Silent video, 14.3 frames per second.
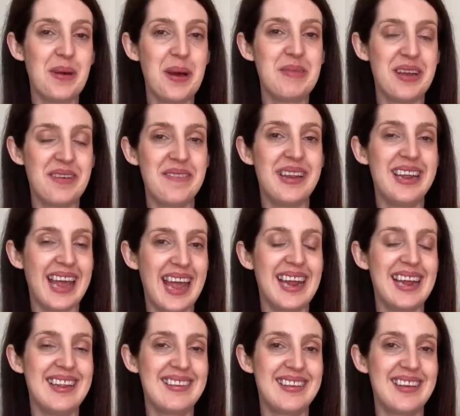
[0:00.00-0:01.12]
I'm definitely getting
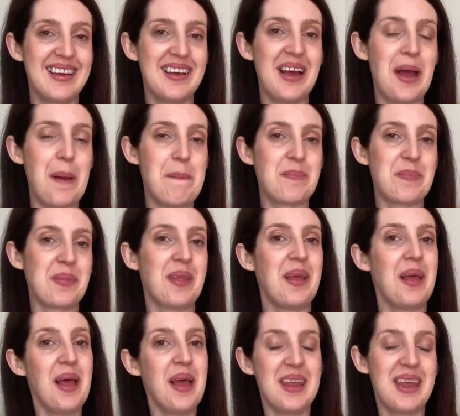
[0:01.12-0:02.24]
into, um,
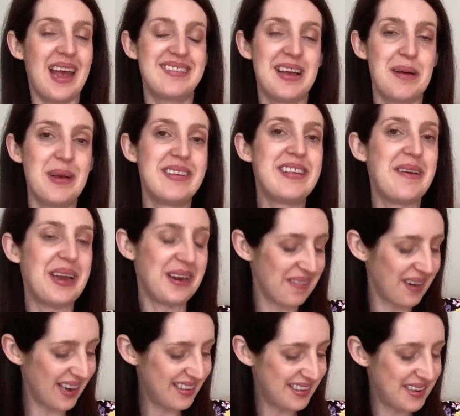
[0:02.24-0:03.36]
yeah, summer sewing
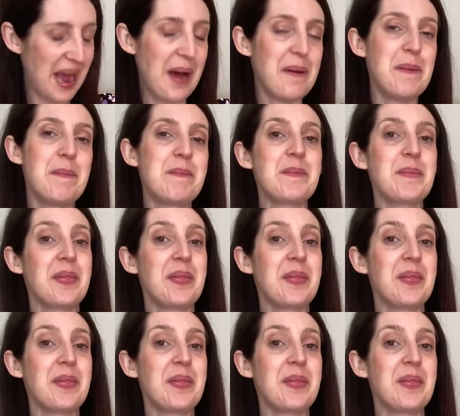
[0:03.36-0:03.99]
right now.